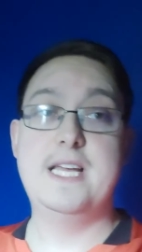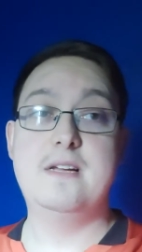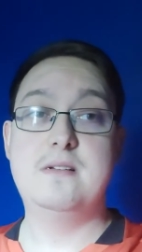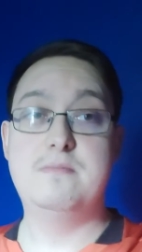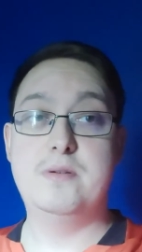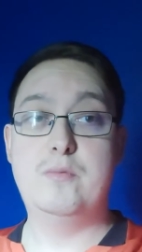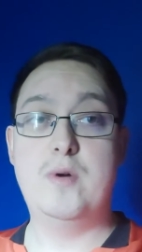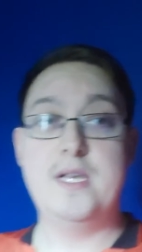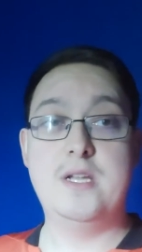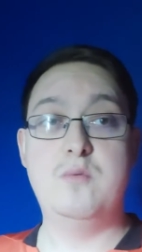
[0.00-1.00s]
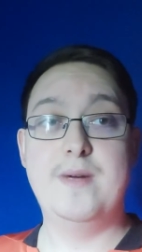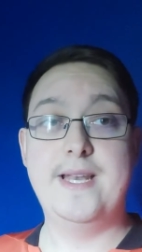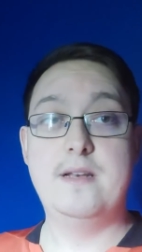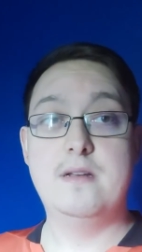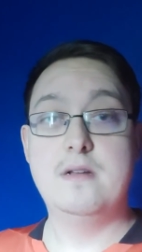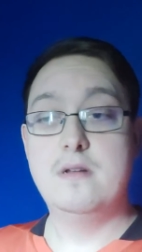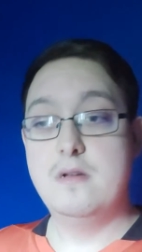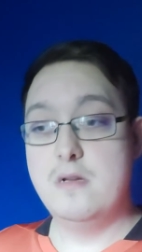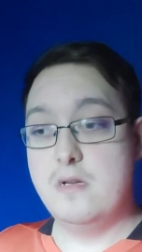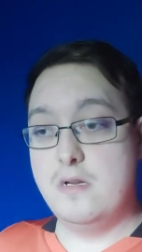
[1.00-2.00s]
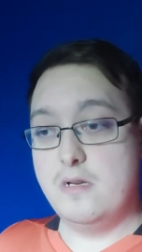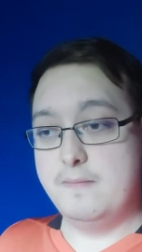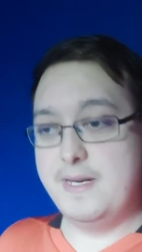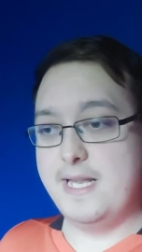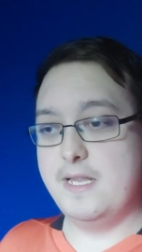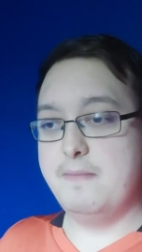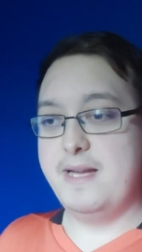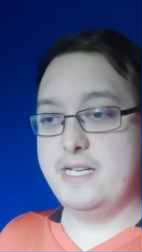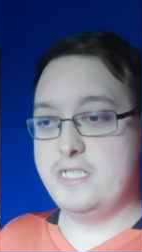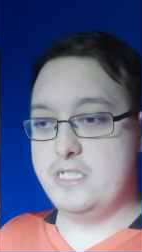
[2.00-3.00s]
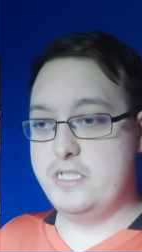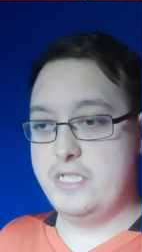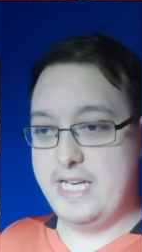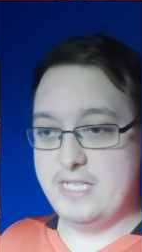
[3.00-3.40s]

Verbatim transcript: yeah, but 1 0 win. Man of the match